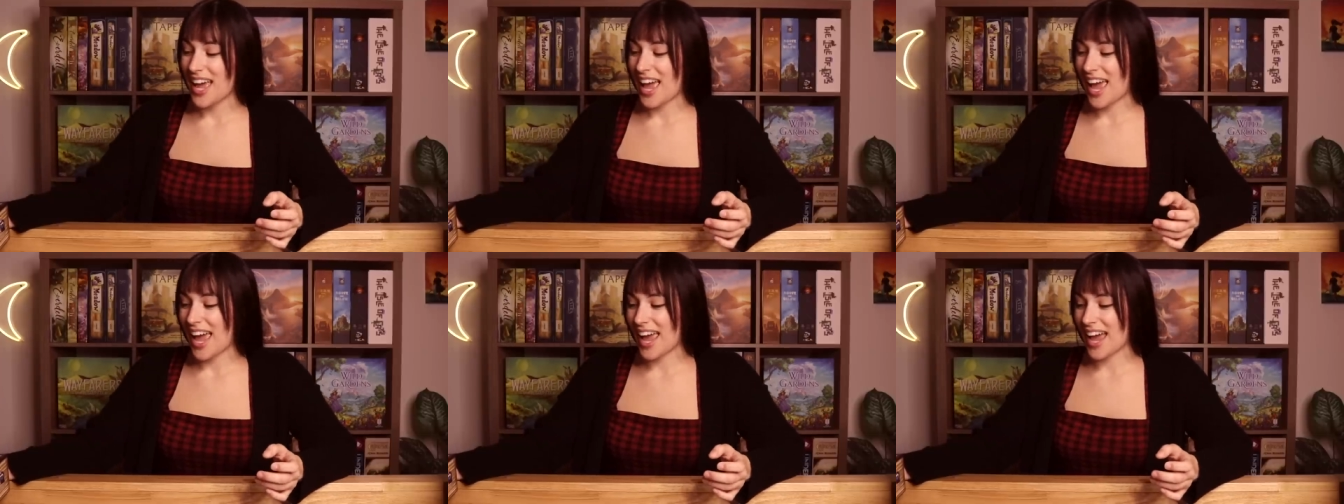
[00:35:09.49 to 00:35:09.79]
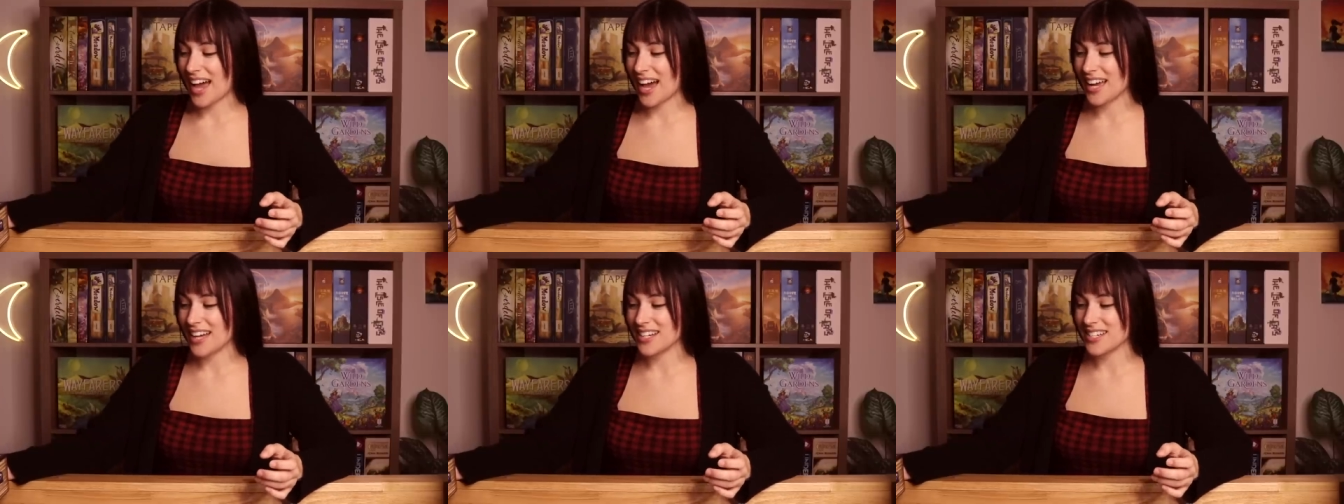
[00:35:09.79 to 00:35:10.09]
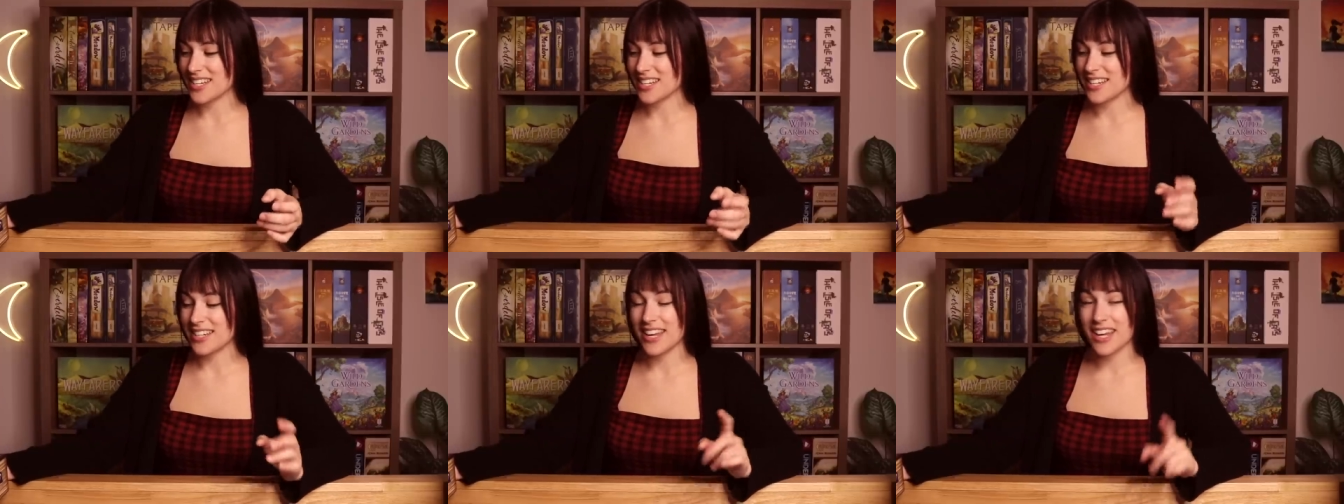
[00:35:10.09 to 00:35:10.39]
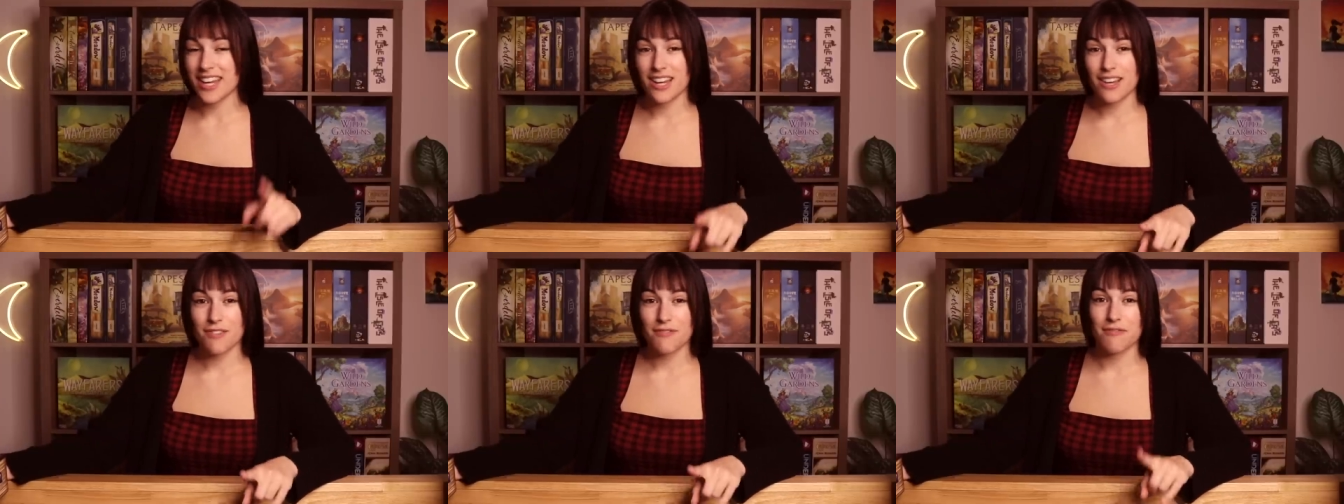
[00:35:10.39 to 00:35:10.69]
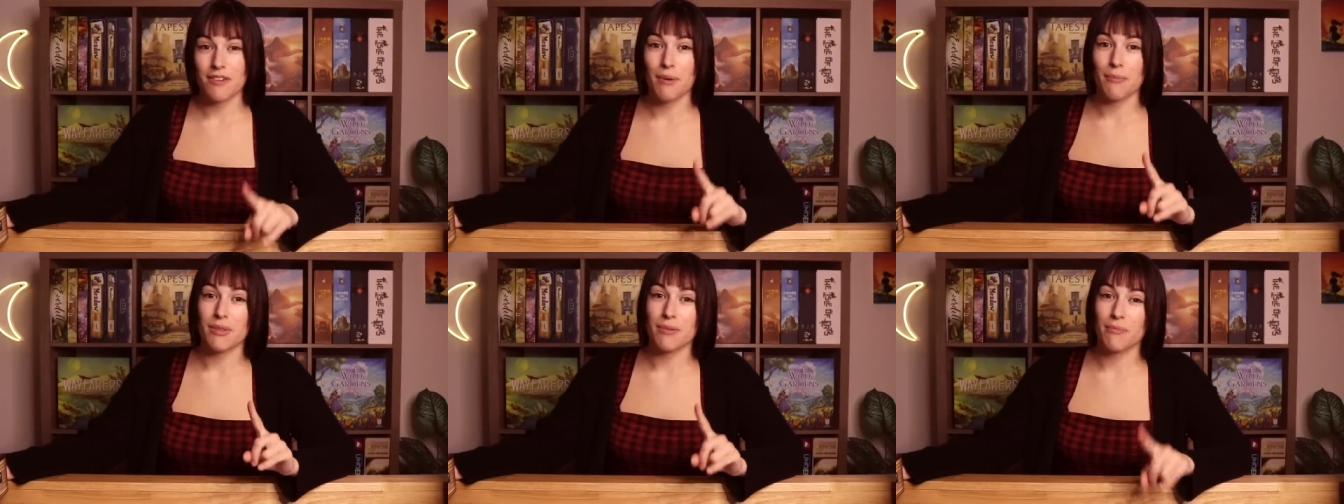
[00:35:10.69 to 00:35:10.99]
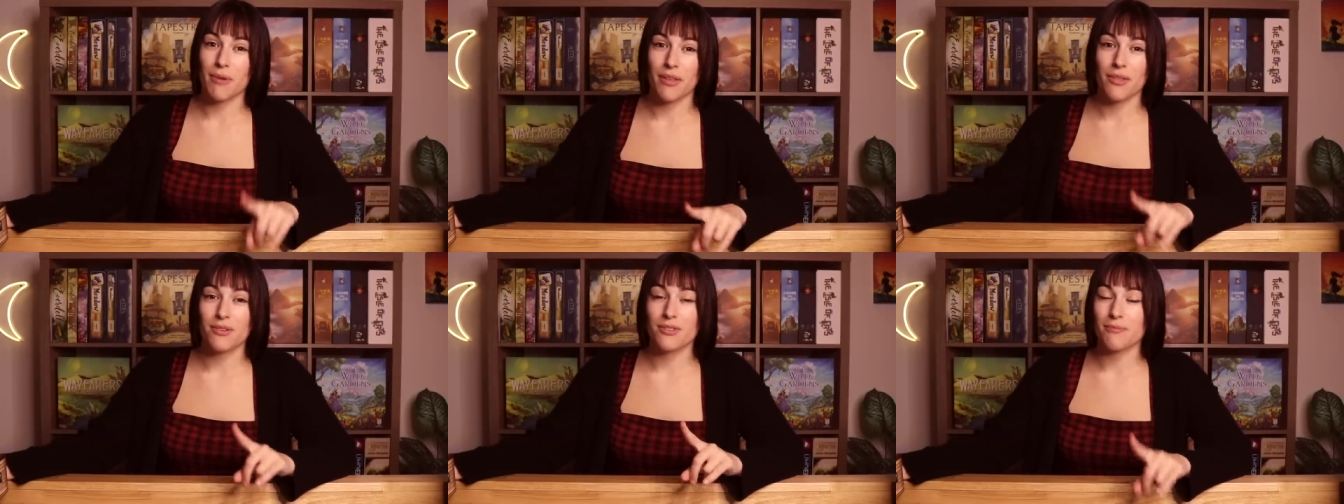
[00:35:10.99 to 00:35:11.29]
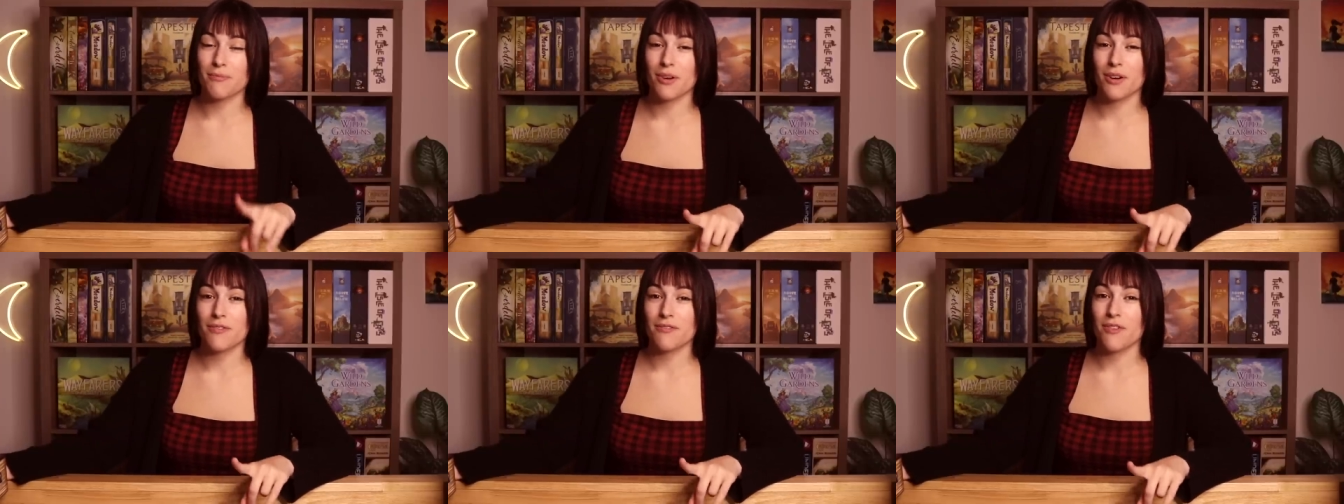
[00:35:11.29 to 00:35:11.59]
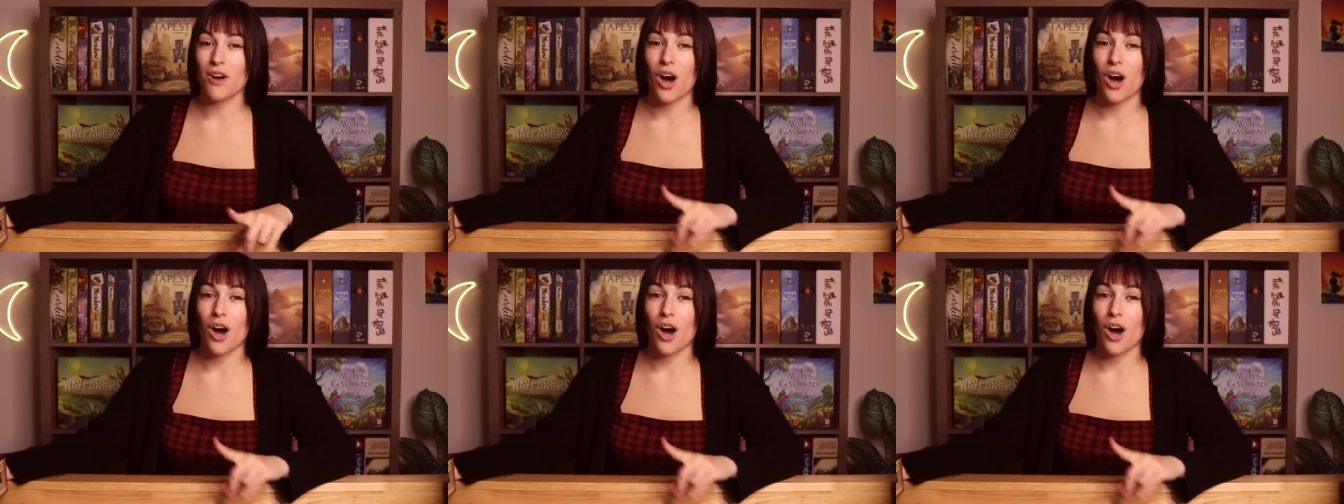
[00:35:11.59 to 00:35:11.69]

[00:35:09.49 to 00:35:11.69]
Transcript: And Nick from the Brothers Murph